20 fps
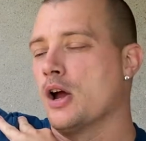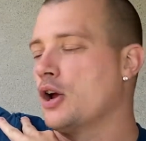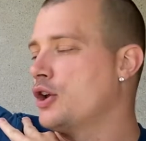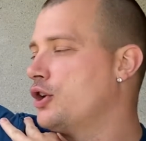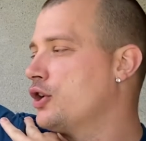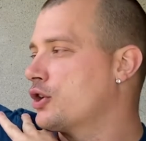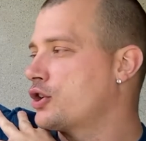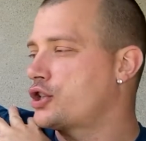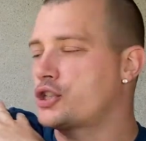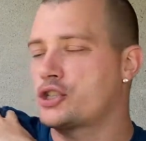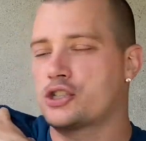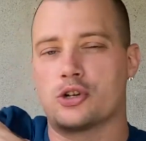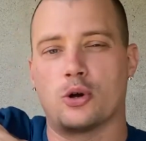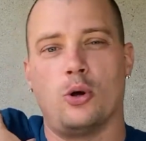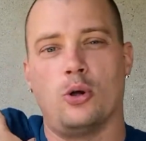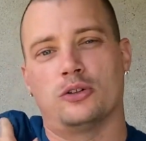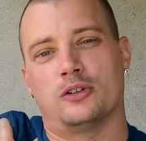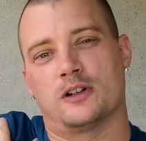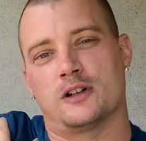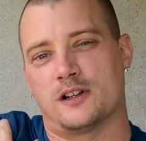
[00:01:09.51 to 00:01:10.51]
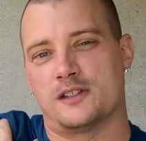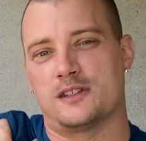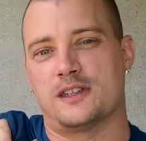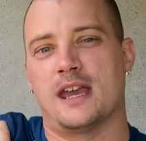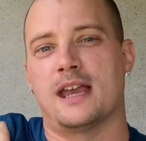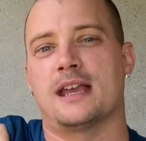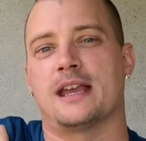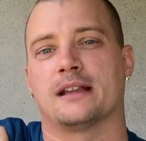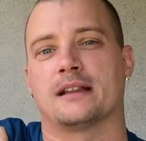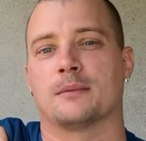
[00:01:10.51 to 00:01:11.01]
your shoulder is
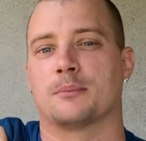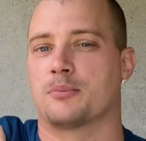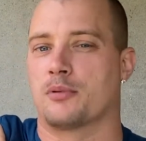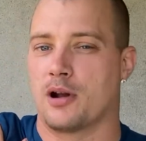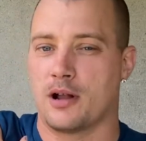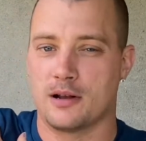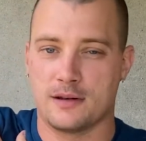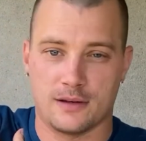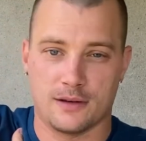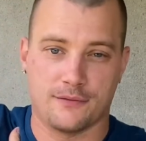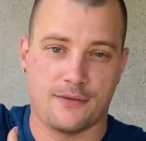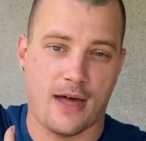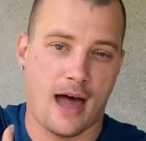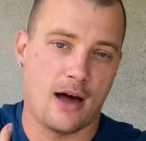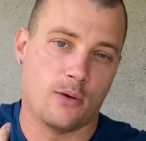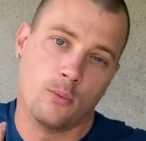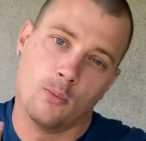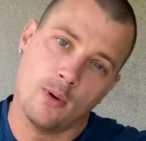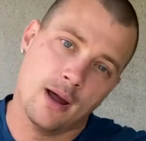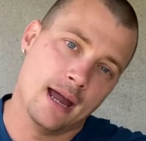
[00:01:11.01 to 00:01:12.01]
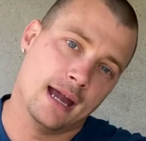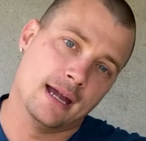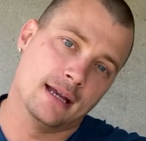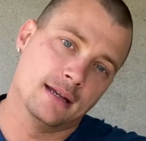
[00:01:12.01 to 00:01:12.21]
taking the brunt of that weight.